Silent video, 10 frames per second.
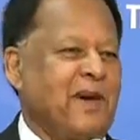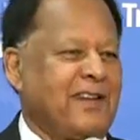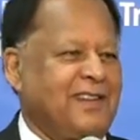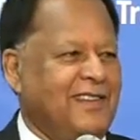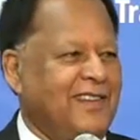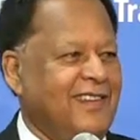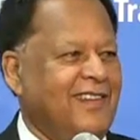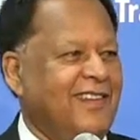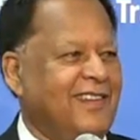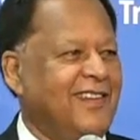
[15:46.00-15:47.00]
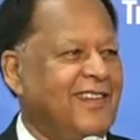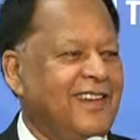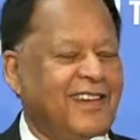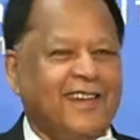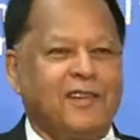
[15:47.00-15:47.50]
But
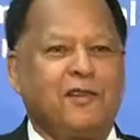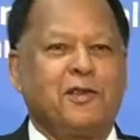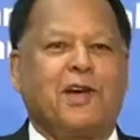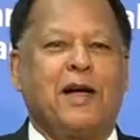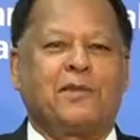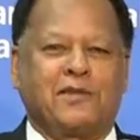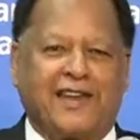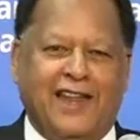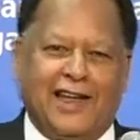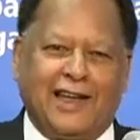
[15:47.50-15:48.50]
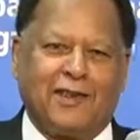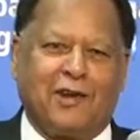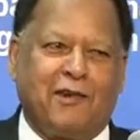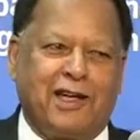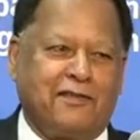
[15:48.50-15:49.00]
when you come to Sri Lanka,
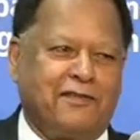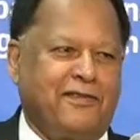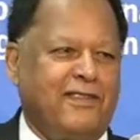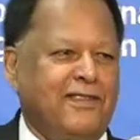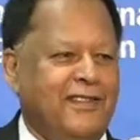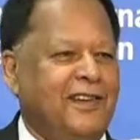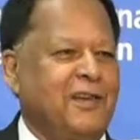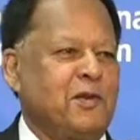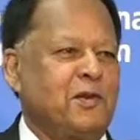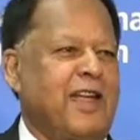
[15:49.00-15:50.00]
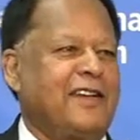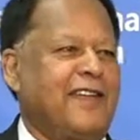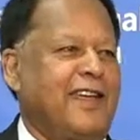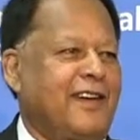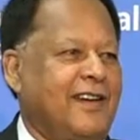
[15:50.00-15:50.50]
your wife, you can
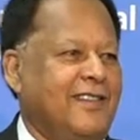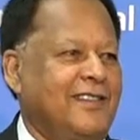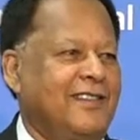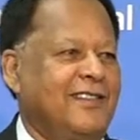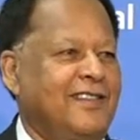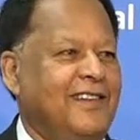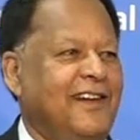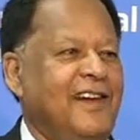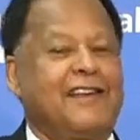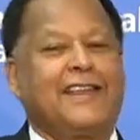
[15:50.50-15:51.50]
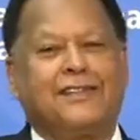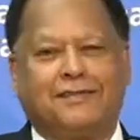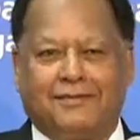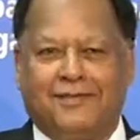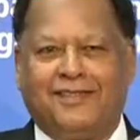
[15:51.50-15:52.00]
take a ring
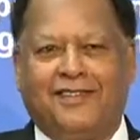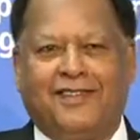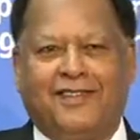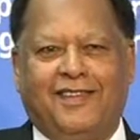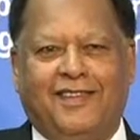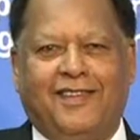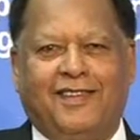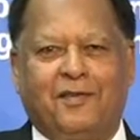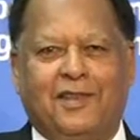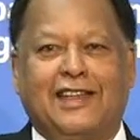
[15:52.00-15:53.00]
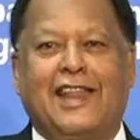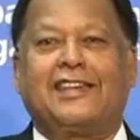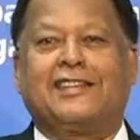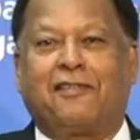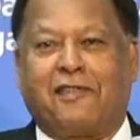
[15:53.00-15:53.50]
with a
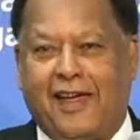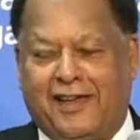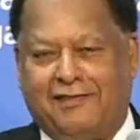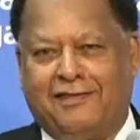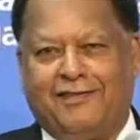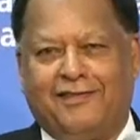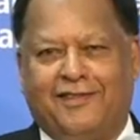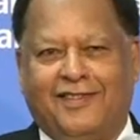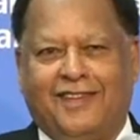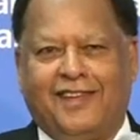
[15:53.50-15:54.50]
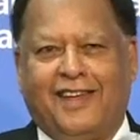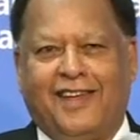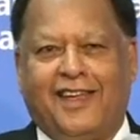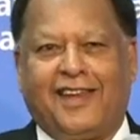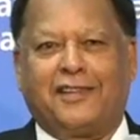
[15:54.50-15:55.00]
nice sapphire
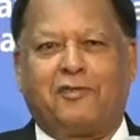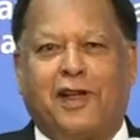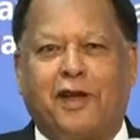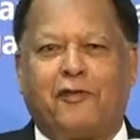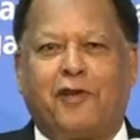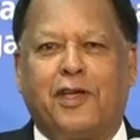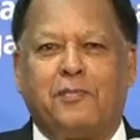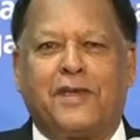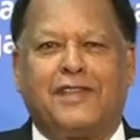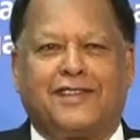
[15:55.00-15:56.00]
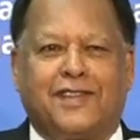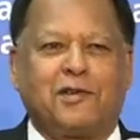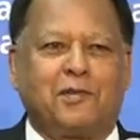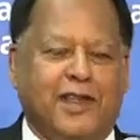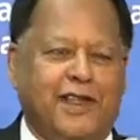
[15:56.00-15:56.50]
and as one of your MPs
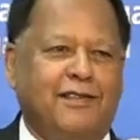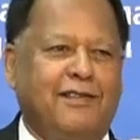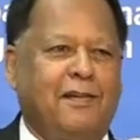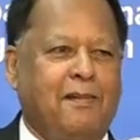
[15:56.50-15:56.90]
said today,